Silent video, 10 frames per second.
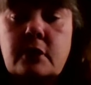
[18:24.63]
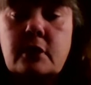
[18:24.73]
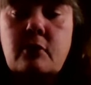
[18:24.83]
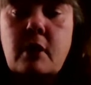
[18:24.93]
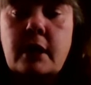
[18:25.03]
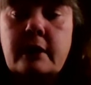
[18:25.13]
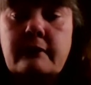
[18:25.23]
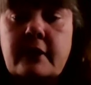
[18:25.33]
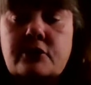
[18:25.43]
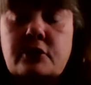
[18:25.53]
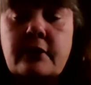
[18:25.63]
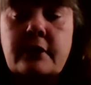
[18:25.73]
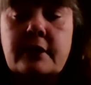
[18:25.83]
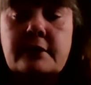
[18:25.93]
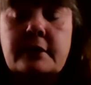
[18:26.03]
aquatic
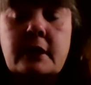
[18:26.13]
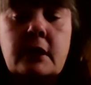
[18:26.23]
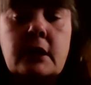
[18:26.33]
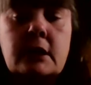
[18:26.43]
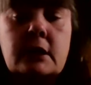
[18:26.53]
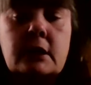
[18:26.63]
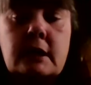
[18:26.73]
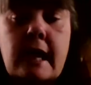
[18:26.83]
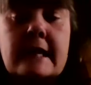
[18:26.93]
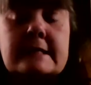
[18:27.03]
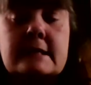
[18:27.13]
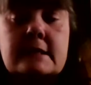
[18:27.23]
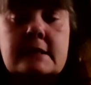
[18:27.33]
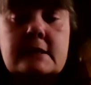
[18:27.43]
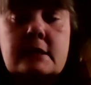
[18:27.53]
veterinarian
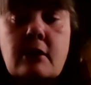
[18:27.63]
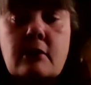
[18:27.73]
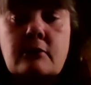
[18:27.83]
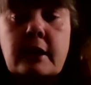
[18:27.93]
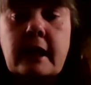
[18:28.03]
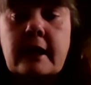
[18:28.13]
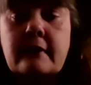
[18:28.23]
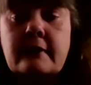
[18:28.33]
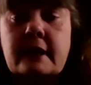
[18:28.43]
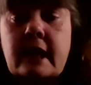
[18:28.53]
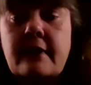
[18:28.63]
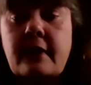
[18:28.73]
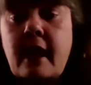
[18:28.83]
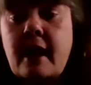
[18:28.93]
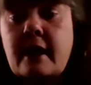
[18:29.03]
classes, so they can't even get
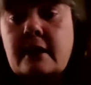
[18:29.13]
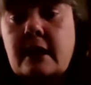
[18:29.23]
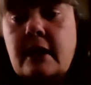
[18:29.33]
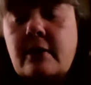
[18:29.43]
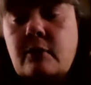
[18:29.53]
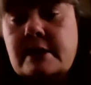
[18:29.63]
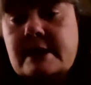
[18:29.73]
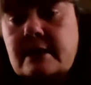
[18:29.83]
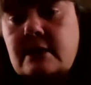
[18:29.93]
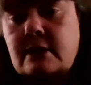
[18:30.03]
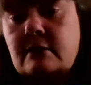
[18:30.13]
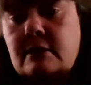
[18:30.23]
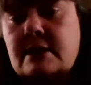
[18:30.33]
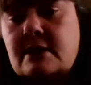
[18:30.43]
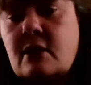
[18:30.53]
that. And the ones that do,
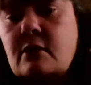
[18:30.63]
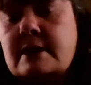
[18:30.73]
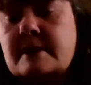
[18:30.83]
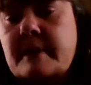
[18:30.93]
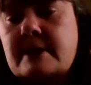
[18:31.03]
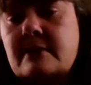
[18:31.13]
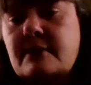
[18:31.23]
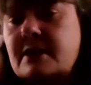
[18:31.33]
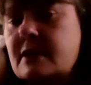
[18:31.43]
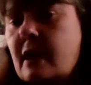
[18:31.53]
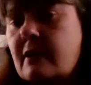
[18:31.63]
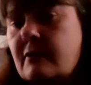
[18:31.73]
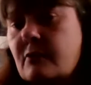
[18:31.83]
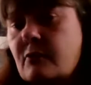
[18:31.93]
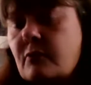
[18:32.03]
it's so expensive, it's not
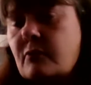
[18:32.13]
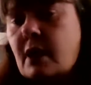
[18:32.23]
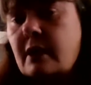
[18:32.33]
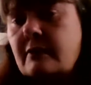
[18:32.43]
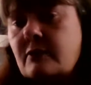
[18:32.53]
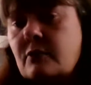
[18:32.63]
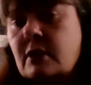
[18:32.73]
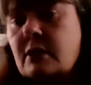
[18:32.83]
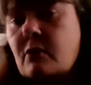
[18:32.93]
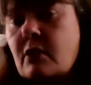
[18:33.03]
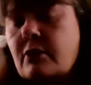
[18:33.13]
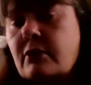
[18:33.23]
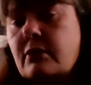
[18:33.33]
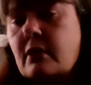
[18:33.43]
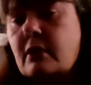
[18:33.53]
even really
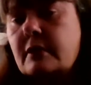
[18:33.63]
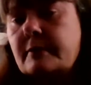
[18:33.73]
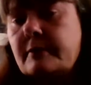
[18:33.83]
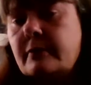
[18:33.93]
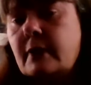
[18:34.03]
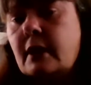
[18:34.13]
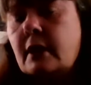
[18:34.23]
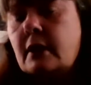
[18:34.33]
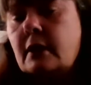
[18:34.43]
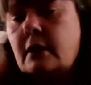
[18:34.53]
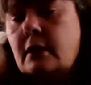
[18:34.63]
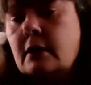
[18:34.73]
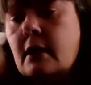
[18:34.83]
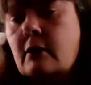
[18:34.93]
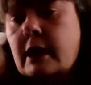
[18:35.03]
worth
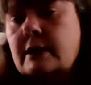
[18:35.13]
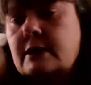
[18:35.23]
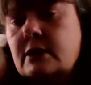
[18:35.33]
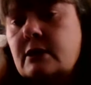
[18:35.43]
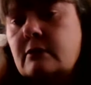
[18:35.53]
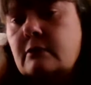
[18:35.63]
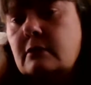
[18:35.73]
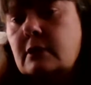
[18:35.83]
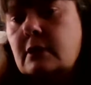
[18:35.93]
going into.